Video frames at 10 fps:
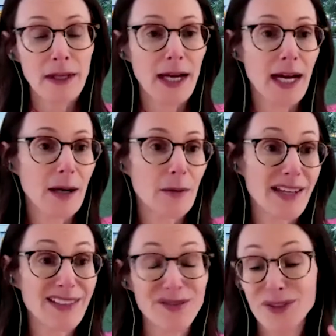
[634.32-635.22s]

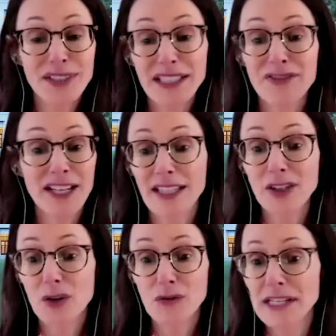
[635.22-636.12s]
and for really, frankly,
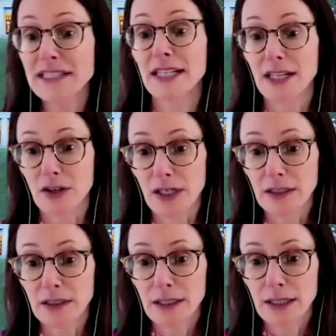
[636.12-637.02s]
no reason at all.
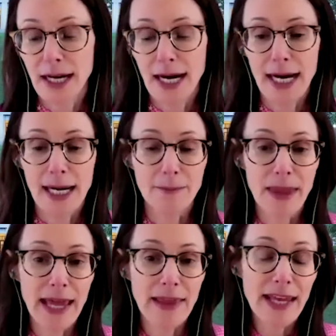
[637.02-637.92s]

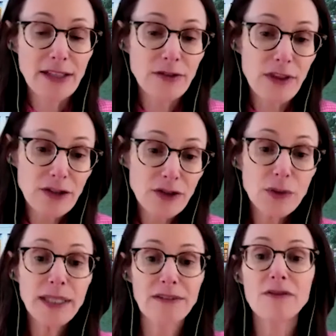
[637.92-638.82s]
And they
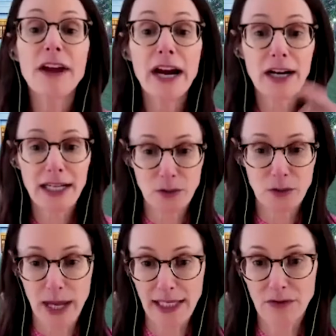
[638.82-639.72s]
do it in various
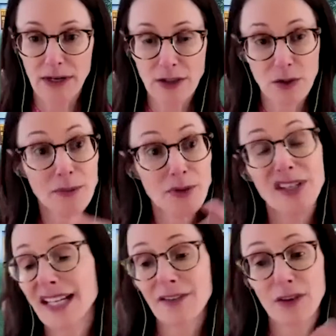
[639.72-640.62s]
ways, right? So I'm just
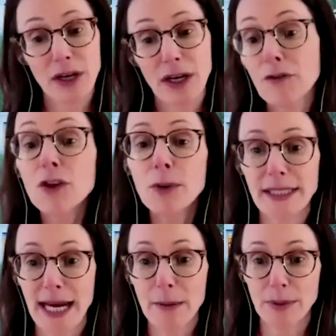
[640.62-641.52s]
going to give you a few
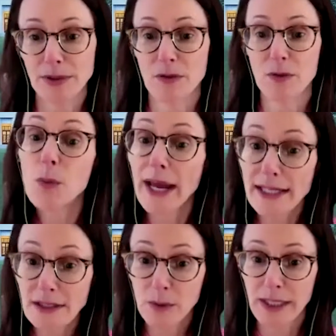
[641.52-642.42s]
examples of the
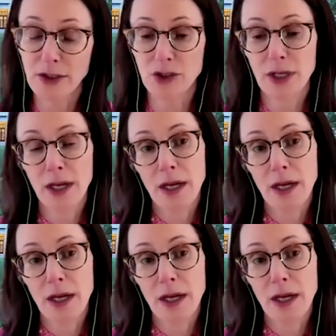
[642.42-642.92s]
ways in which